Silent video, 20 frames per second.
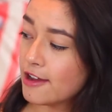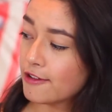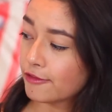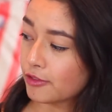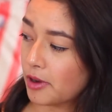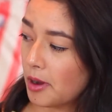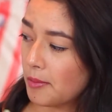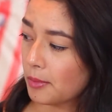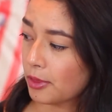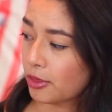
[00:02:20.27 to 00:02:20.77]

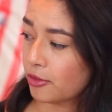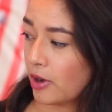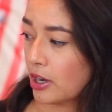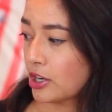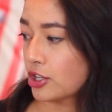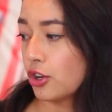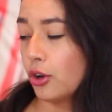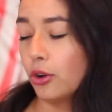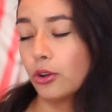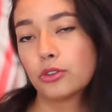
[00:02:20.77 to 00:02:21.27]
from
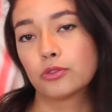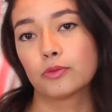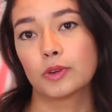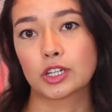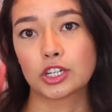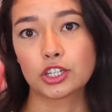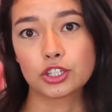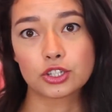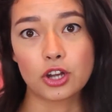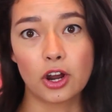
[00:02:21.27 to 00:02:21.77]
Threshold,
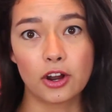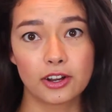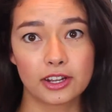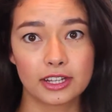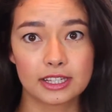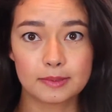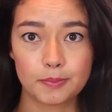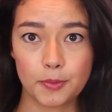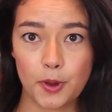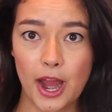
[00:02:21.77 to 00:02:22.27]
which is
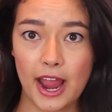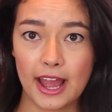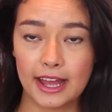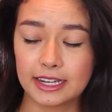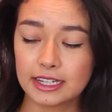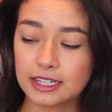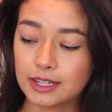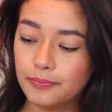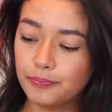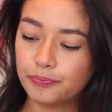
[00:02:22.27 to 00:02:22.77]
Target's
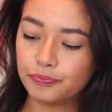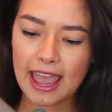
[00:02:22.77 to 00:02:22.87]
brand.